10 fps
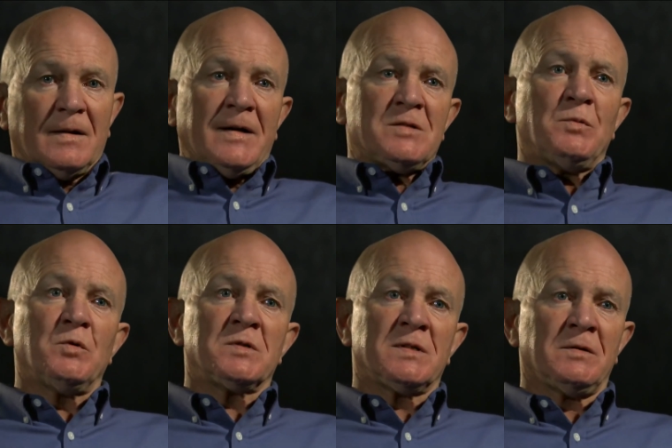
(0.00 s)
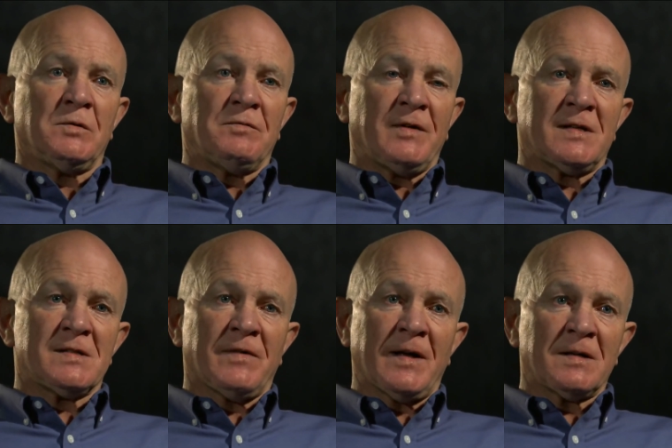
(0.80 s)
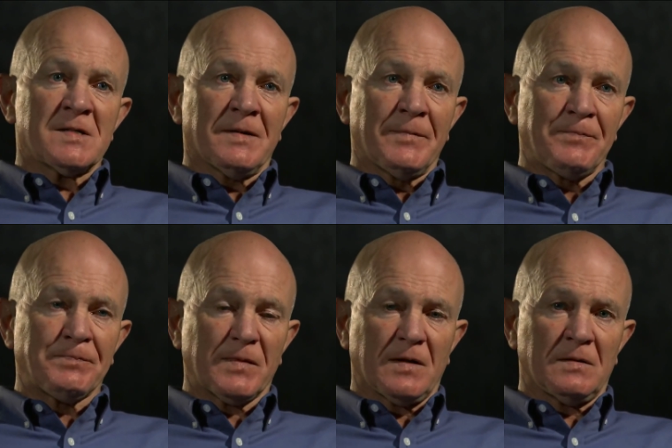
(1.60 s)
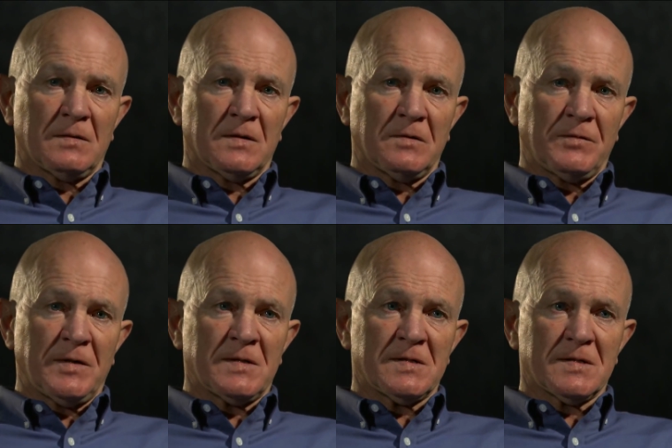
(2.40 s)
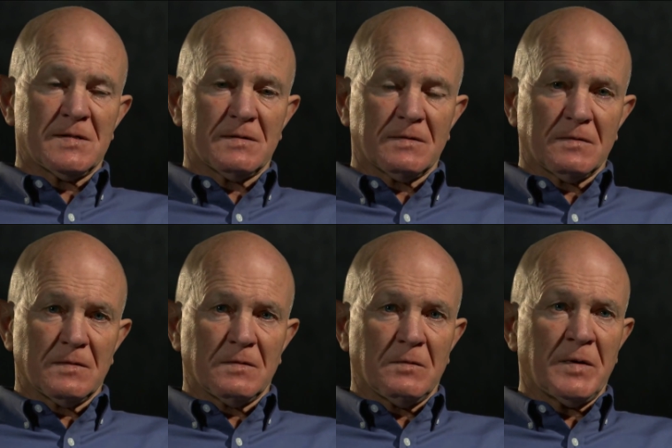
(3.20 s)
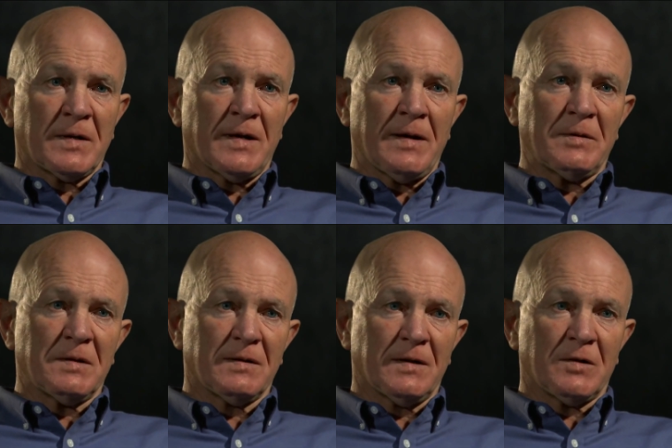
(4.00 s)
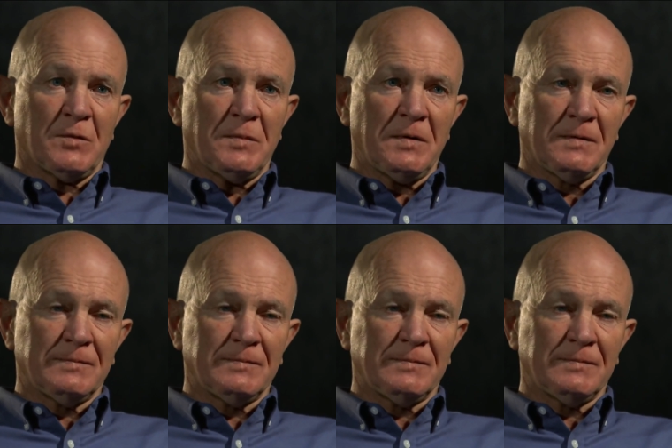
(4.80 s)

I suppose, to face the facts and to face what had happened at home.